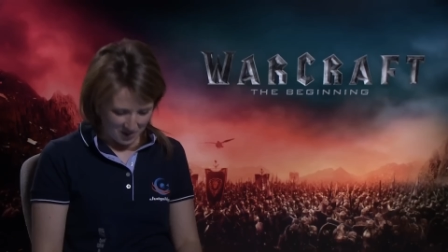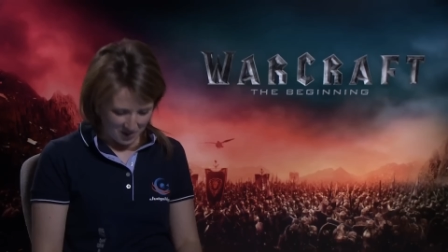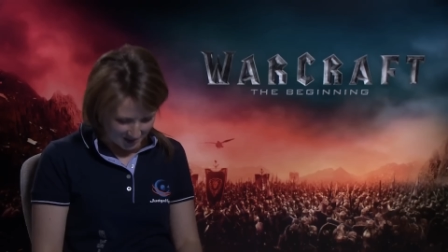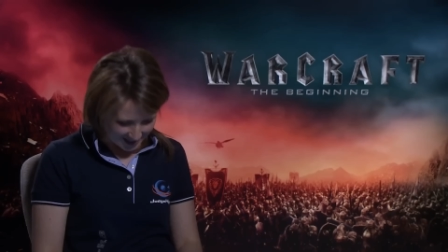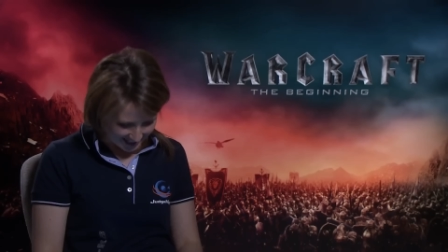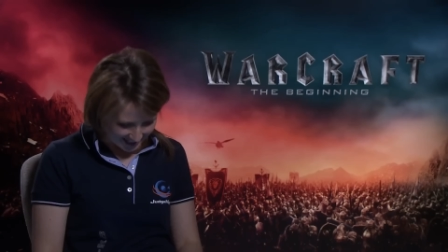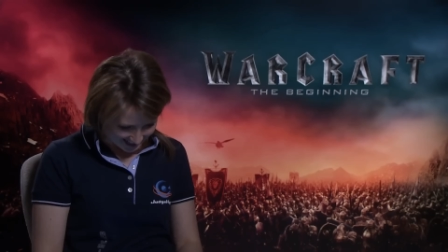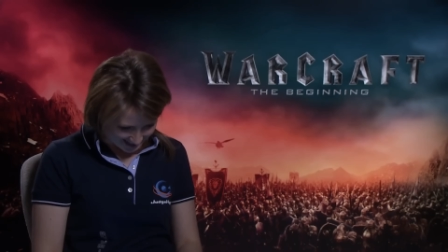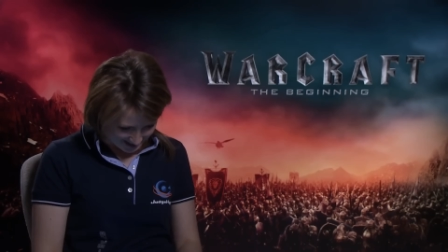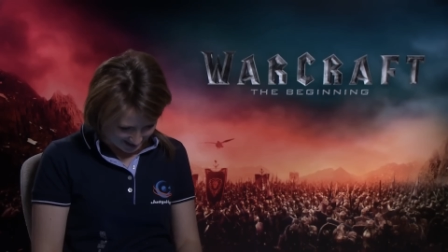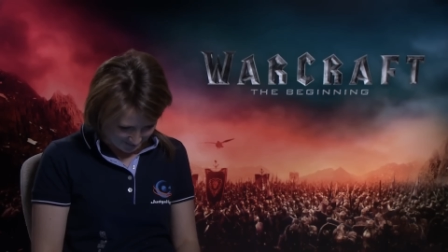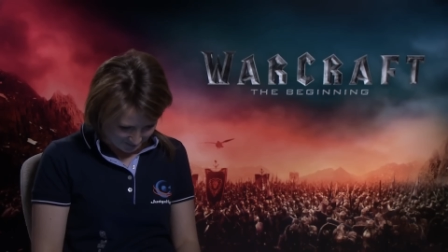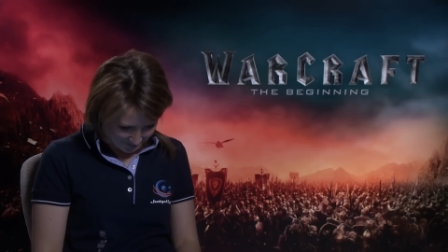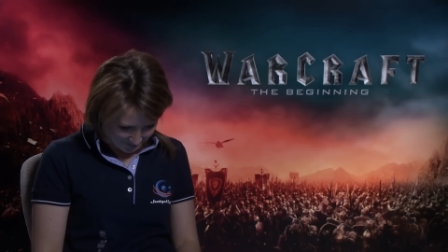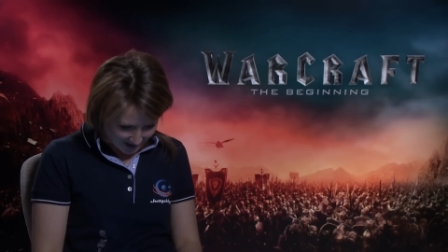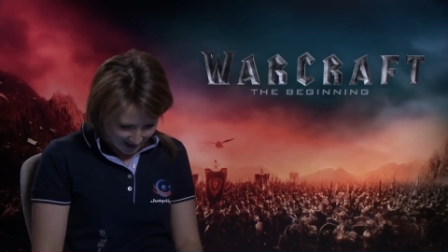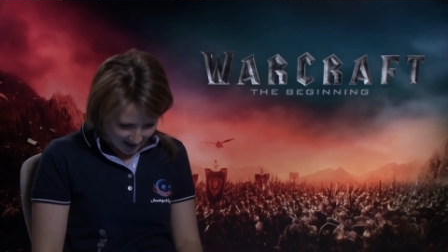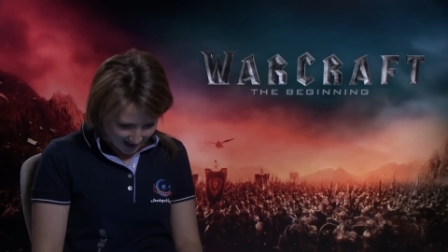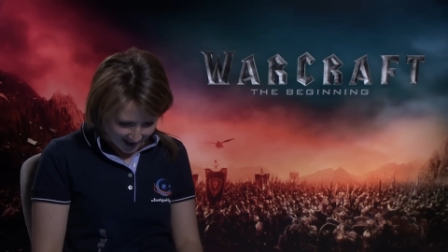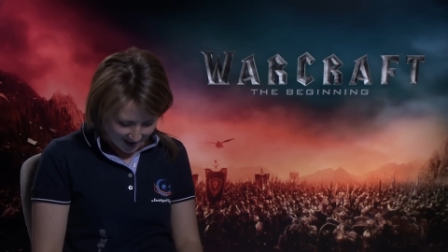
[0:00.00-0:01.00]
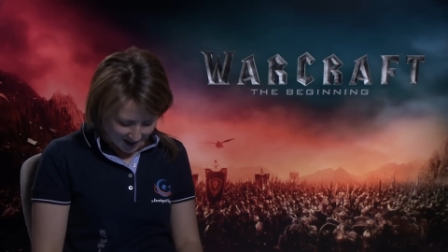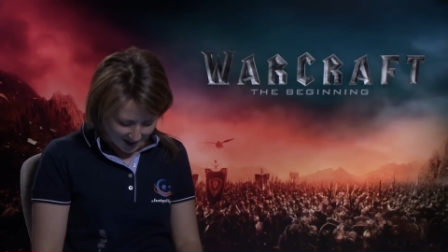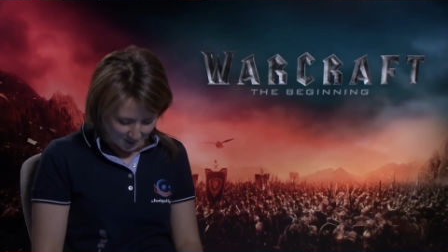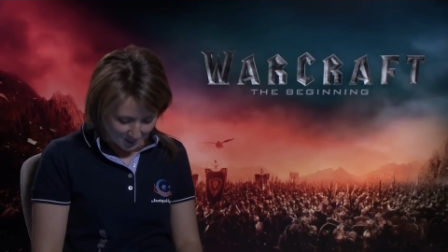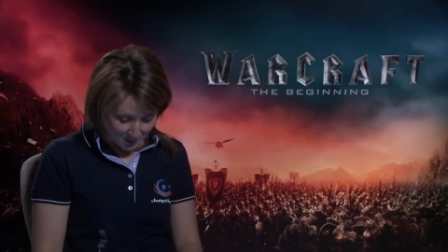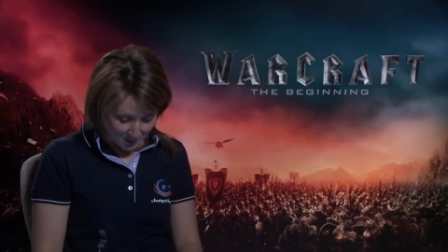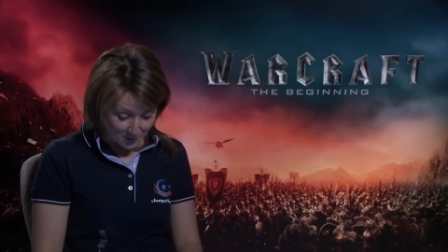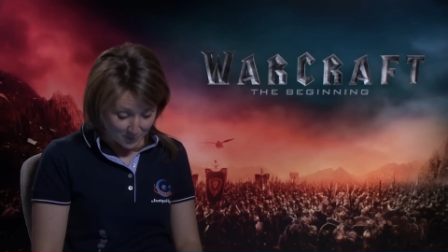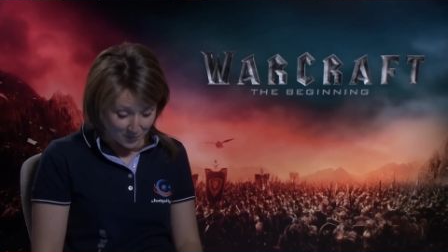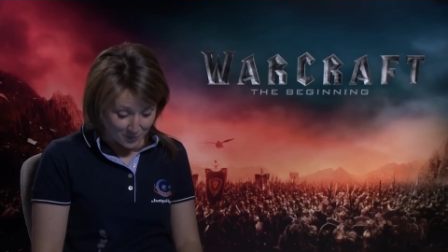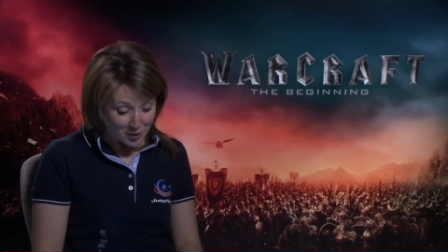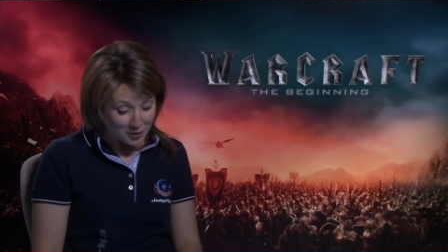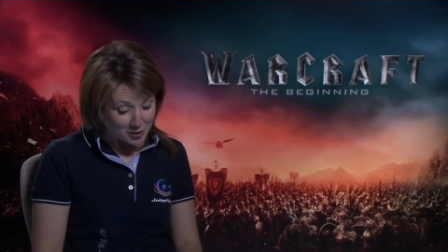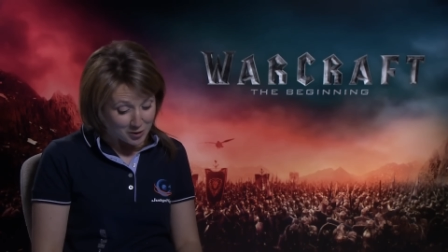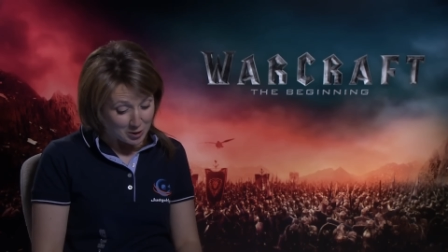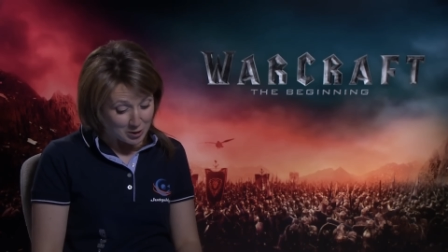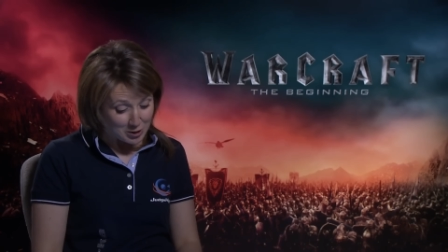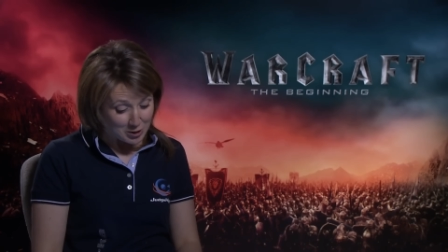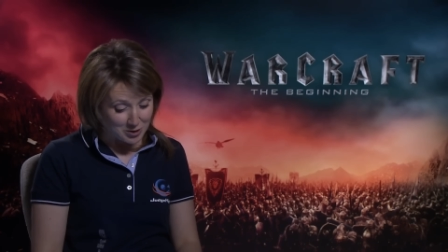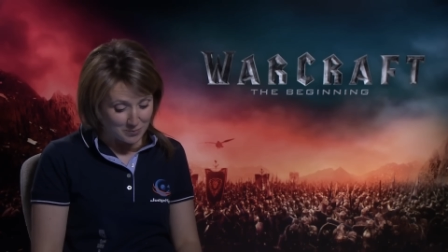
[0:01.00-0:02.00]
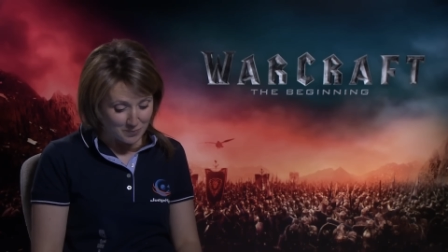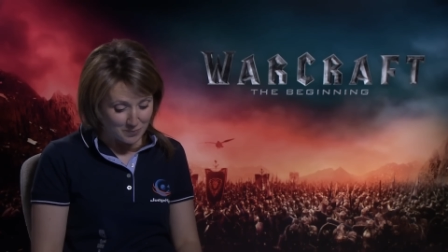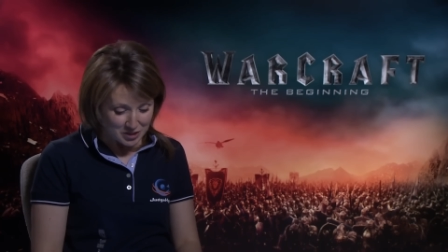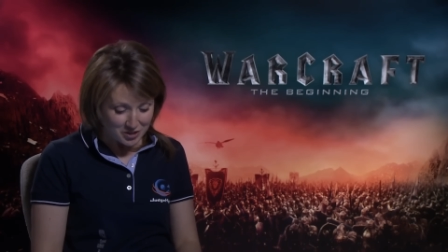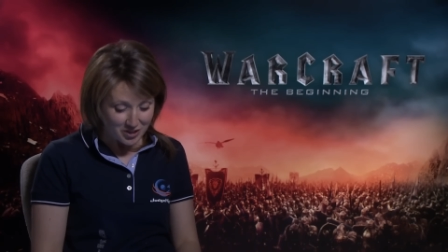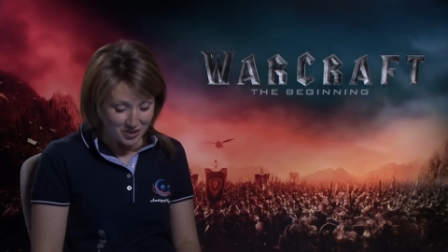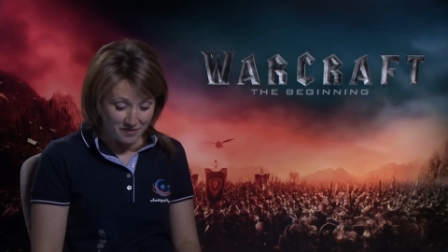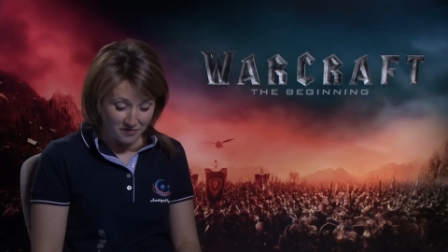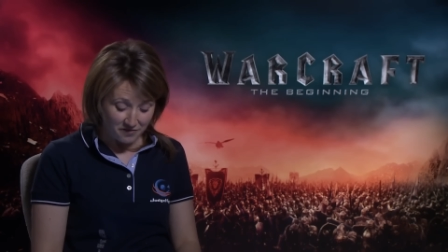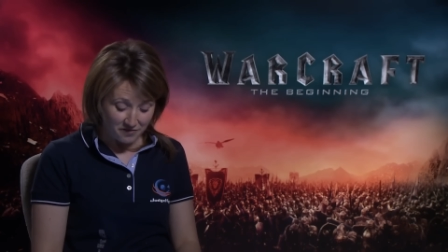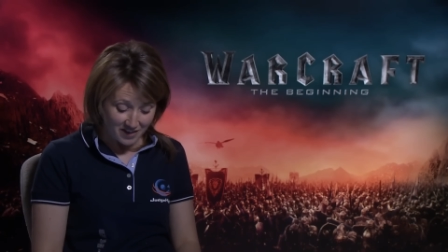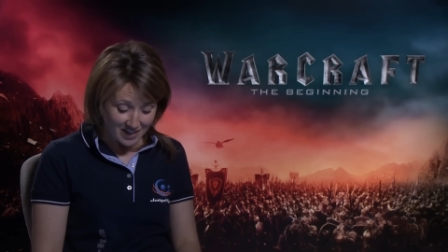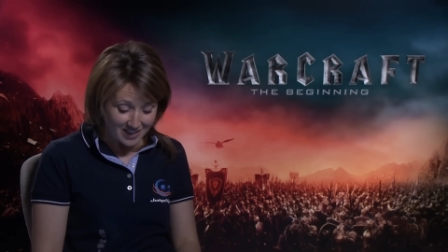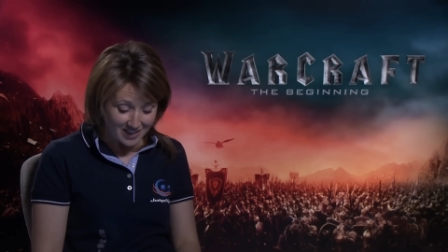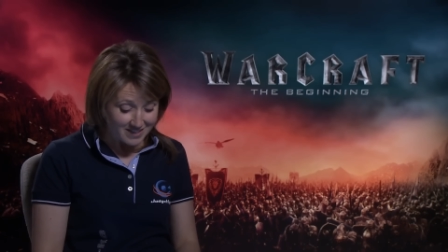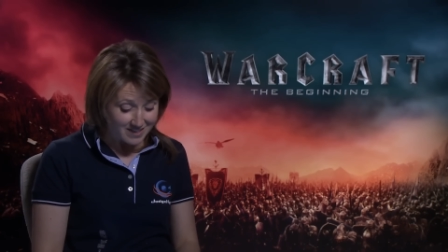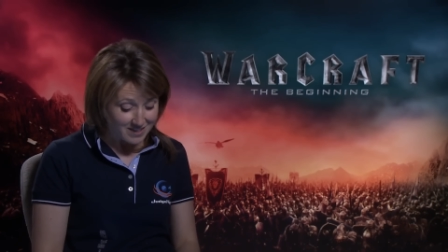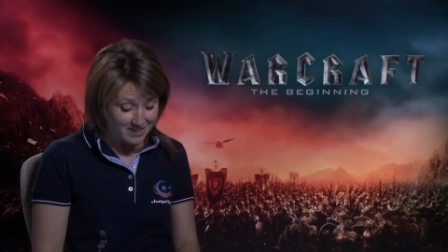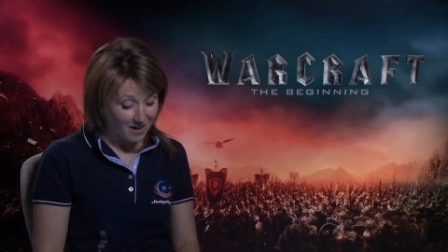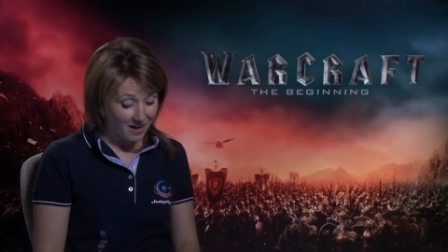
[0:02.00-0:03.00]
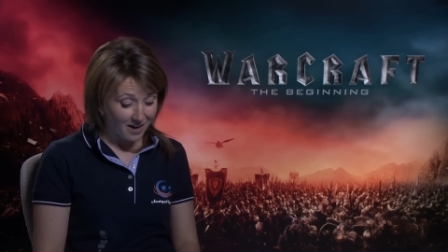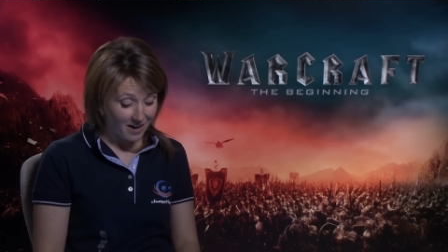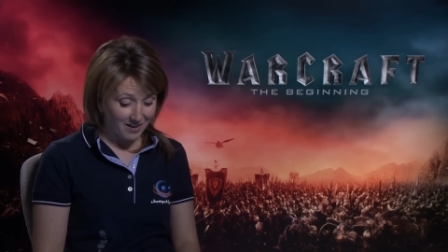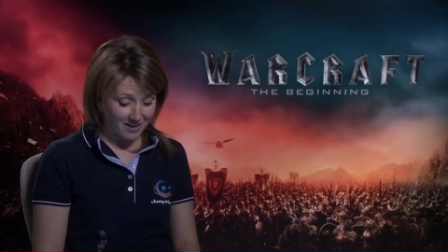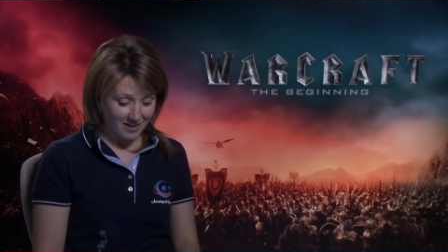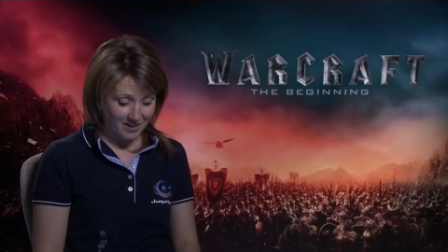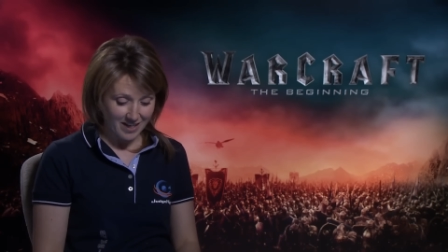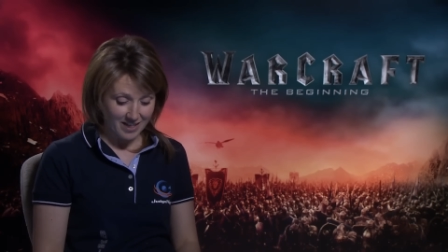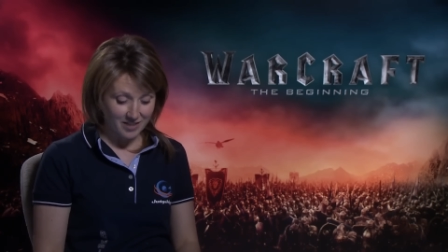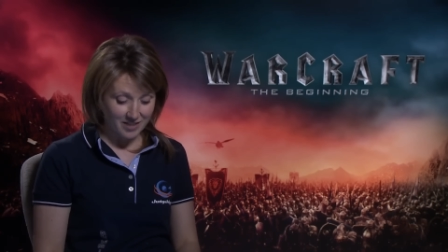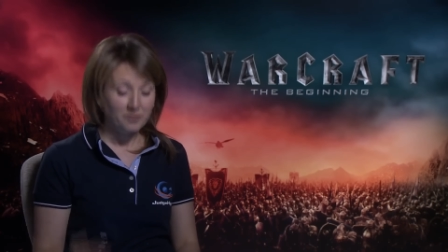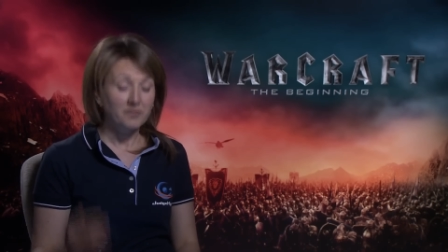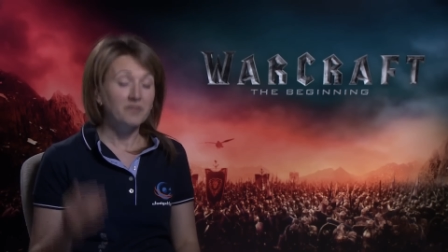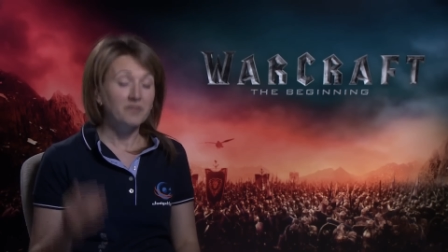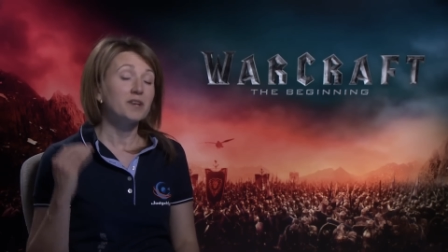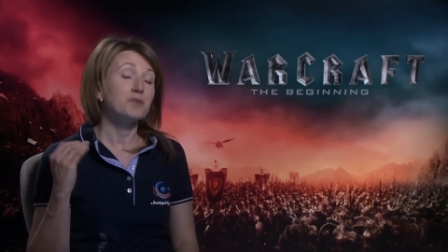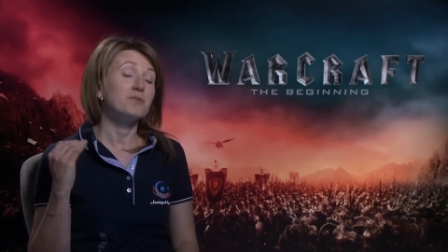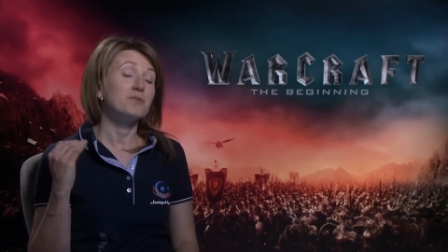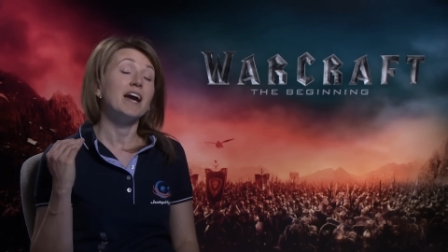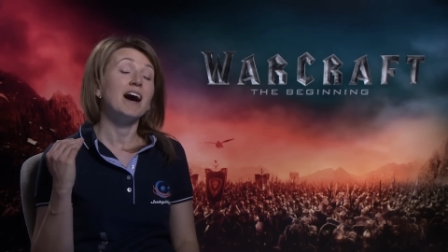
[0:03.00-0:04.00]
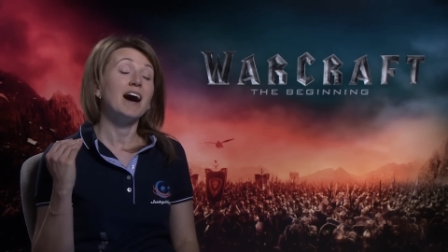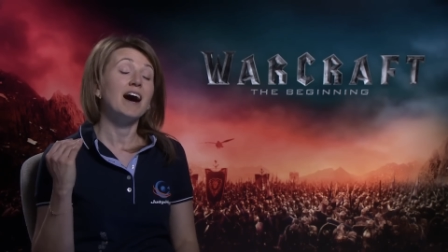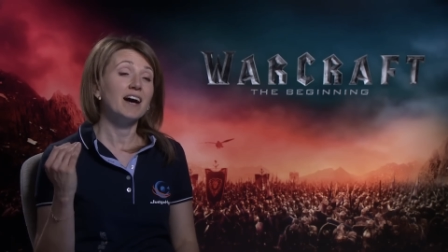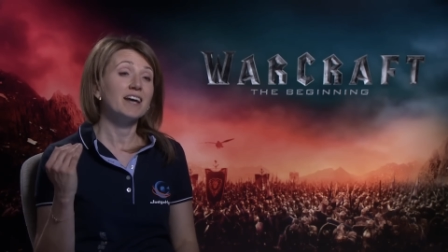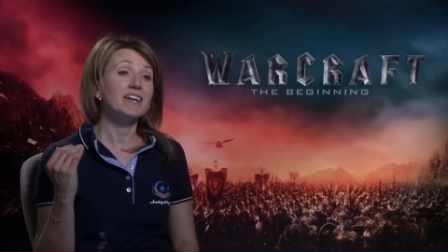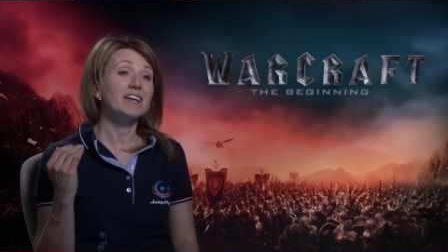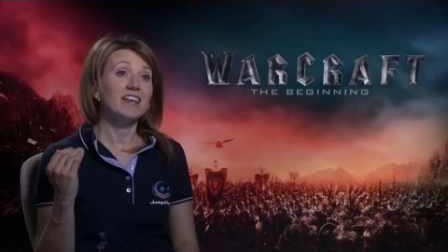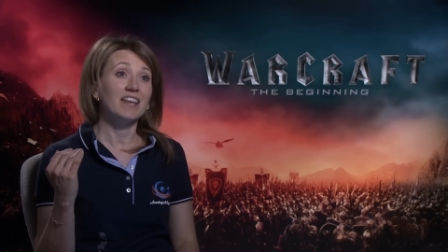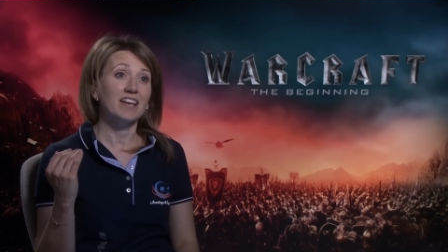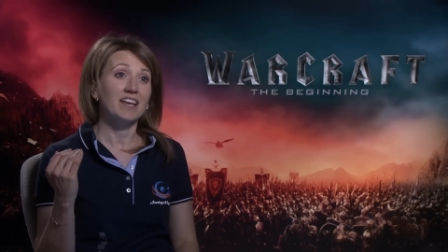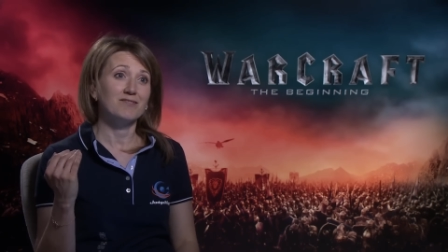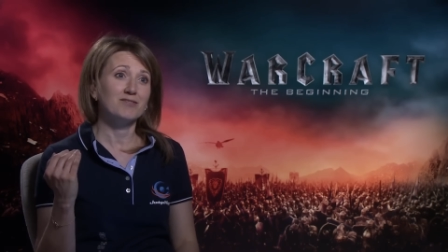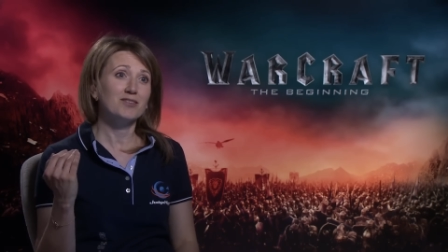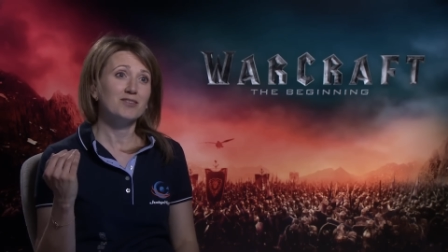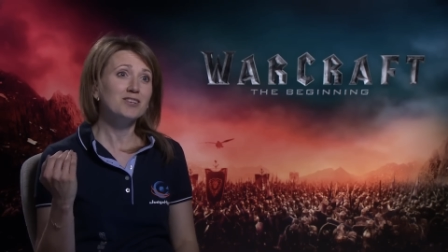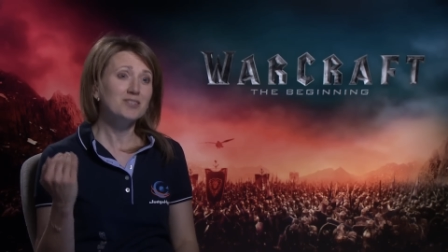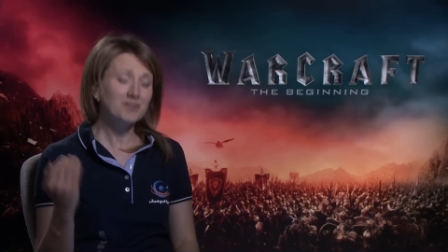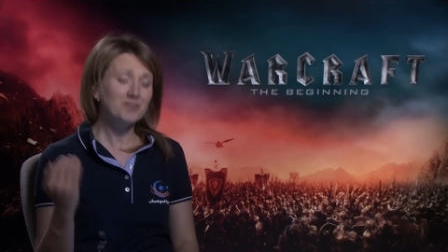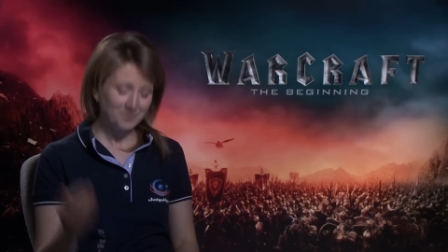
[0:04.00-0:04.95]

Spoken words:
Okay. The special effects are at a very high level.